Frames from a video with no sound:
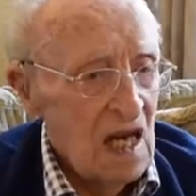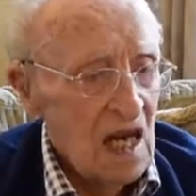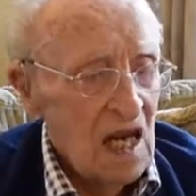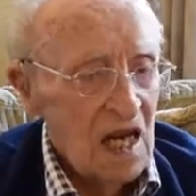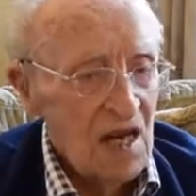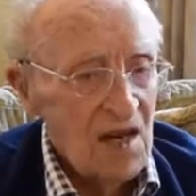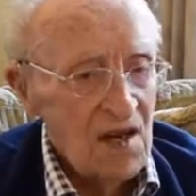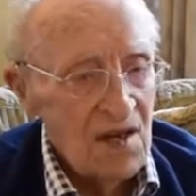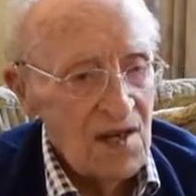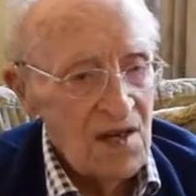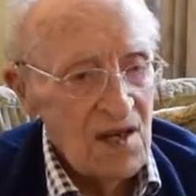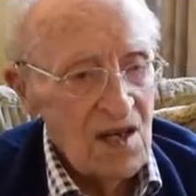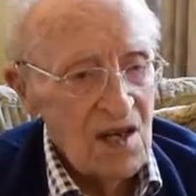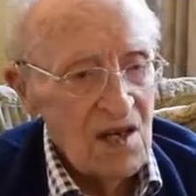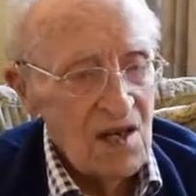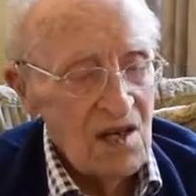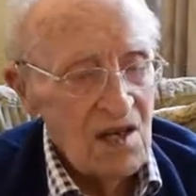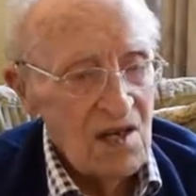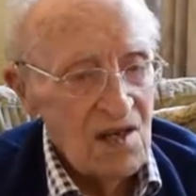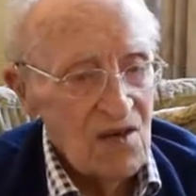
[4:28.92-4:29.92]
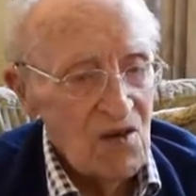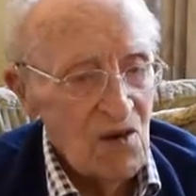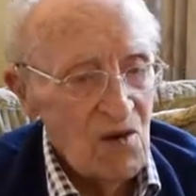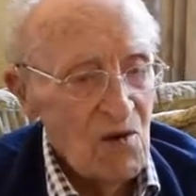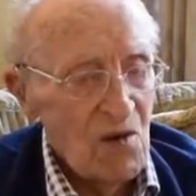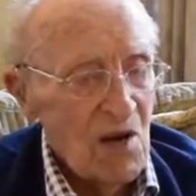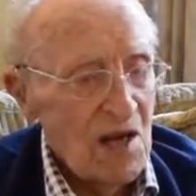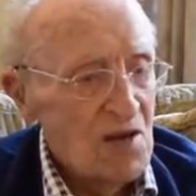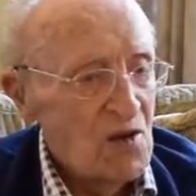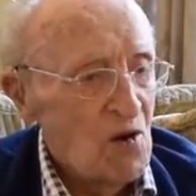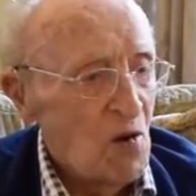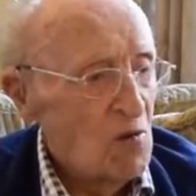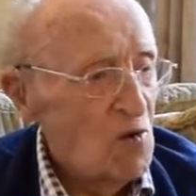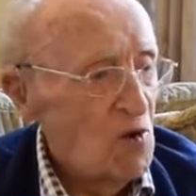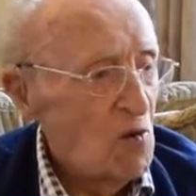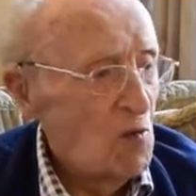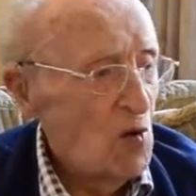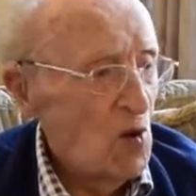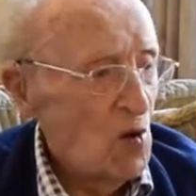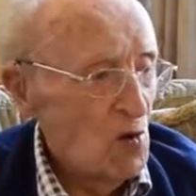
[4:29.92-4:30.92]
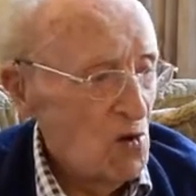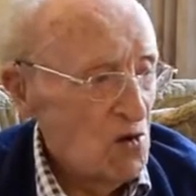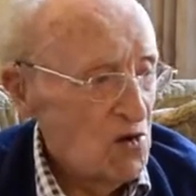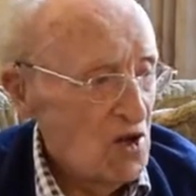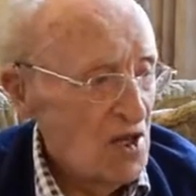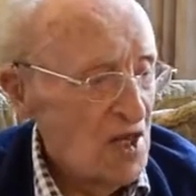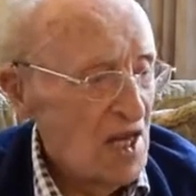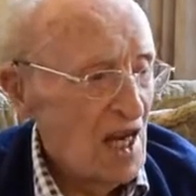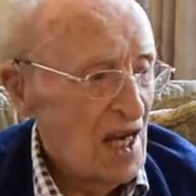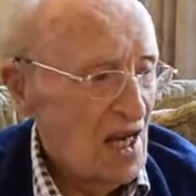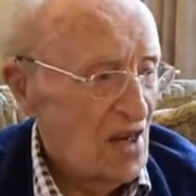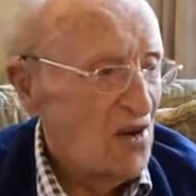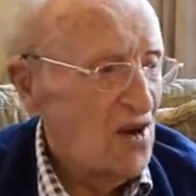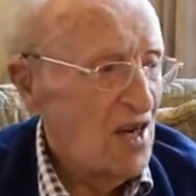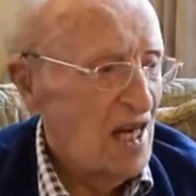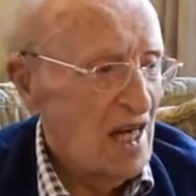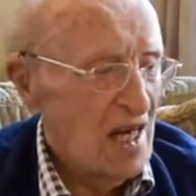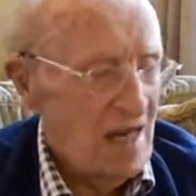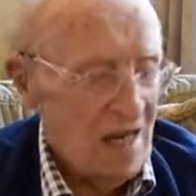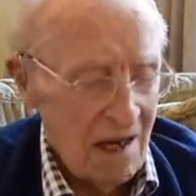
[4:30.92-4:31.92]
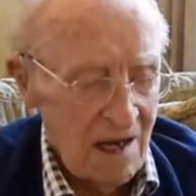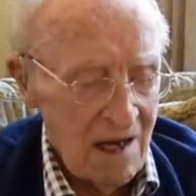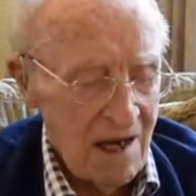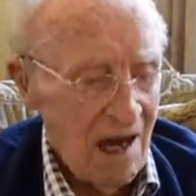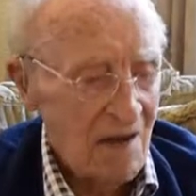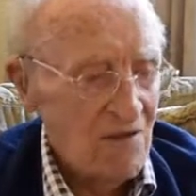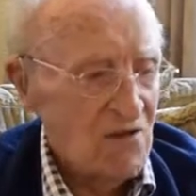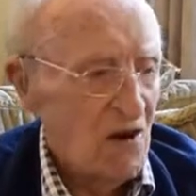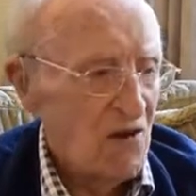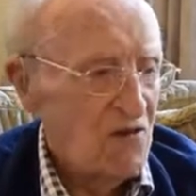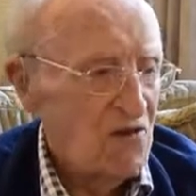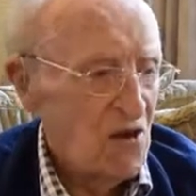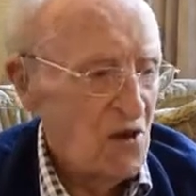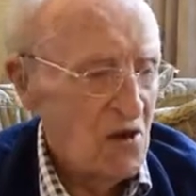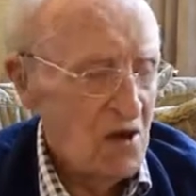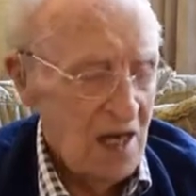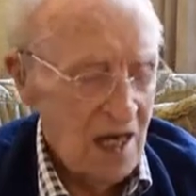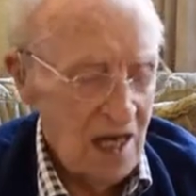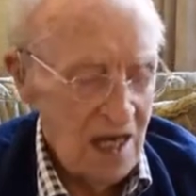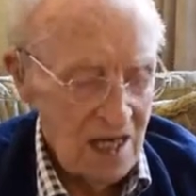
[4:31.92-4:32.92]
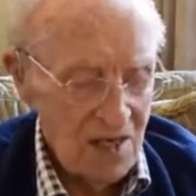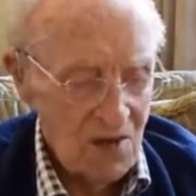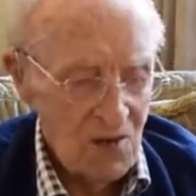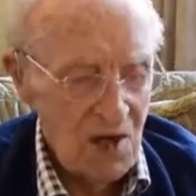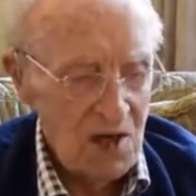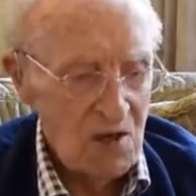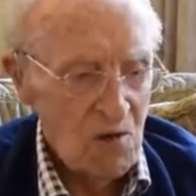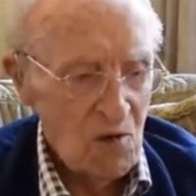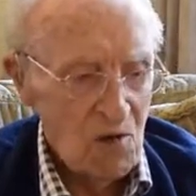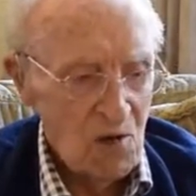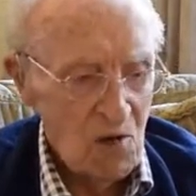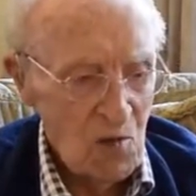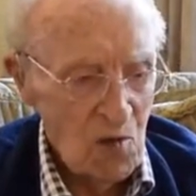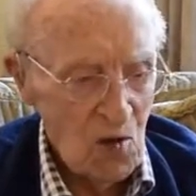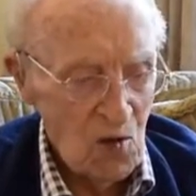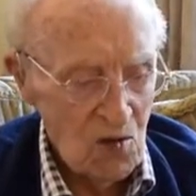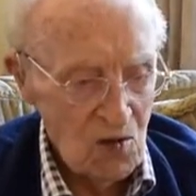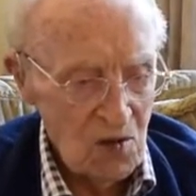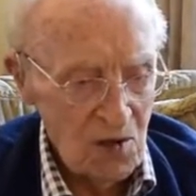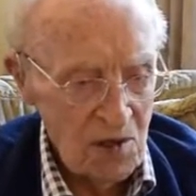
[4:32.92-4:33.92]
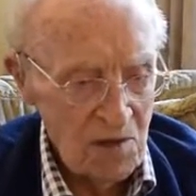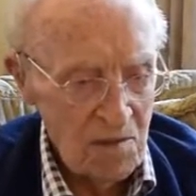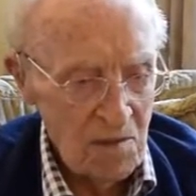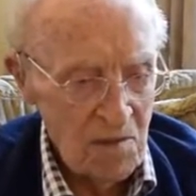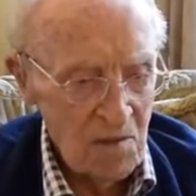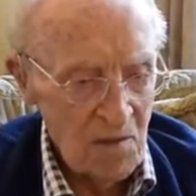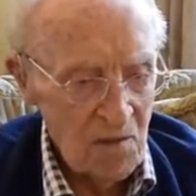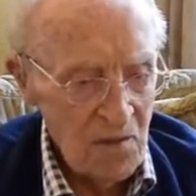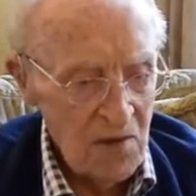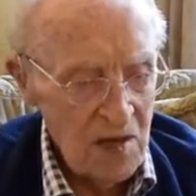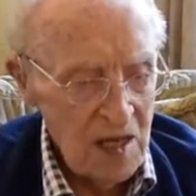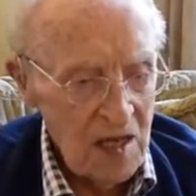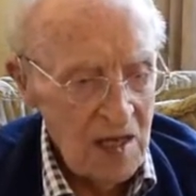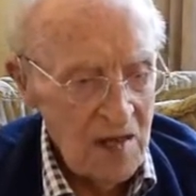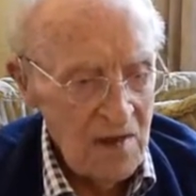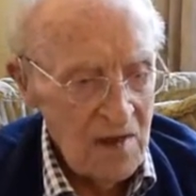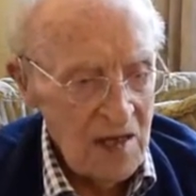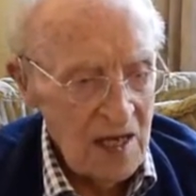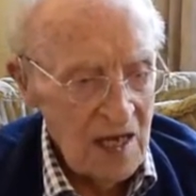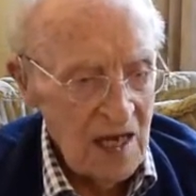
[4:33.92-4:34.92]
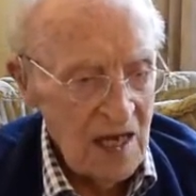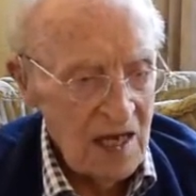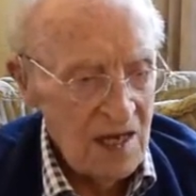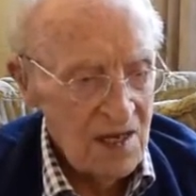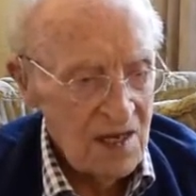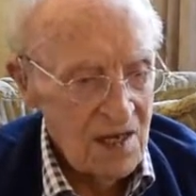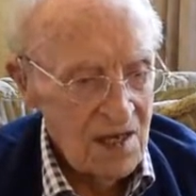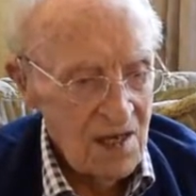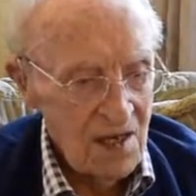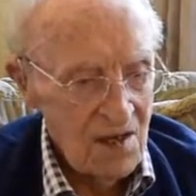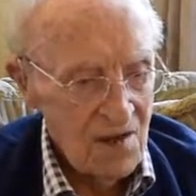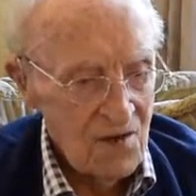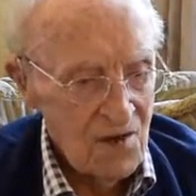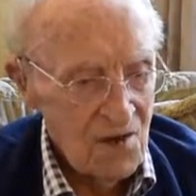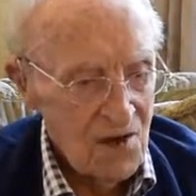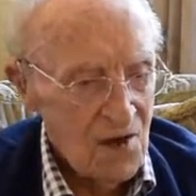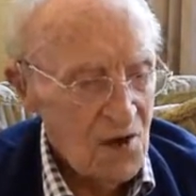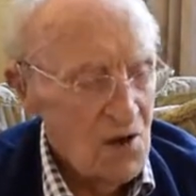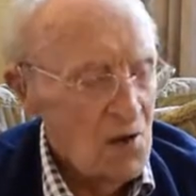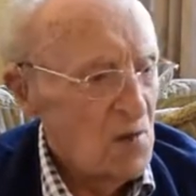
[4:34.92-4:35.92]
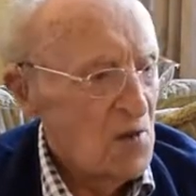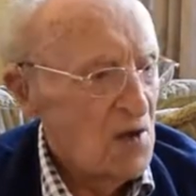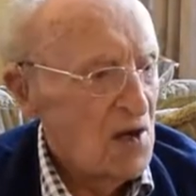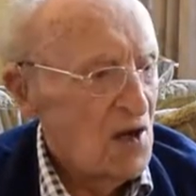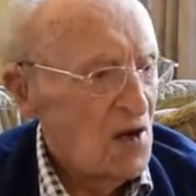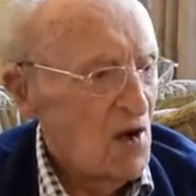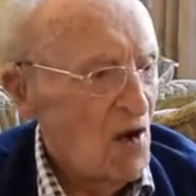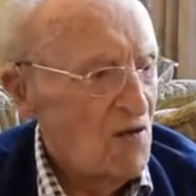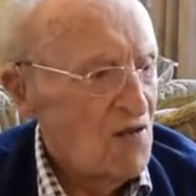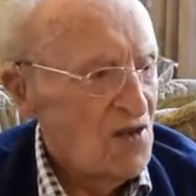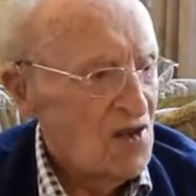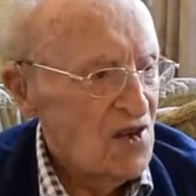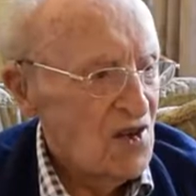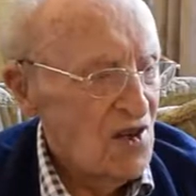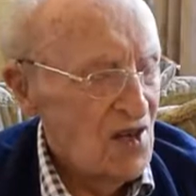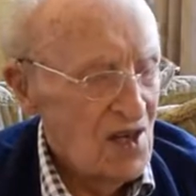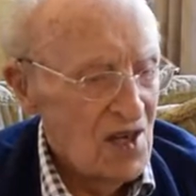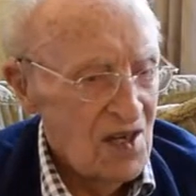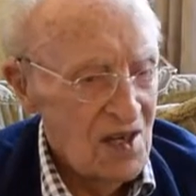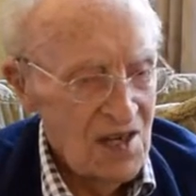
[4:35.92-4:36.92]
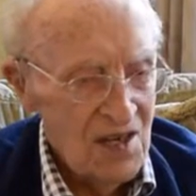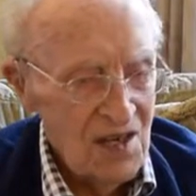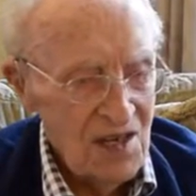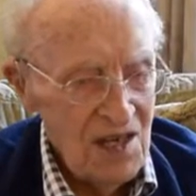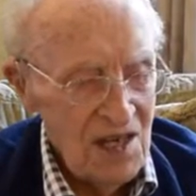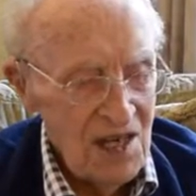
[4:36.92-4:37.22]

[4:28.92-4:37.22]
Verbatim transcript: And uh, so we went up to Bolton. I agreed uh, after a few days, went up to Bolton and to the recruitment office there